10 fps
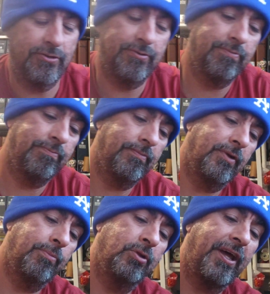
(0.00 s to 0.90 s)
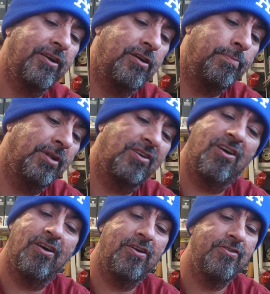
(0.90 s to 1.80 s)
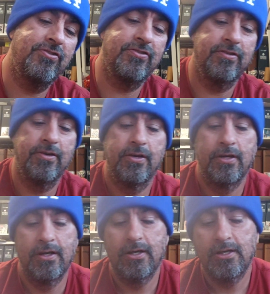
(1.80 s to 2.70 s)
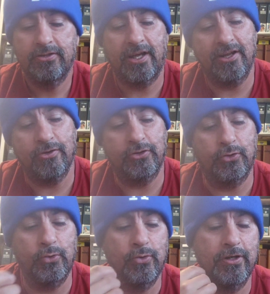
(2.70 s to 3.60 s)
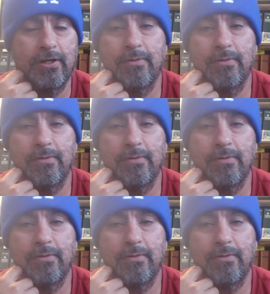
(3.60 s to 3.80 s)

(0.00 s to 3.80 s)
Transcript: just pulled out a couple of cards. Thought I'd go through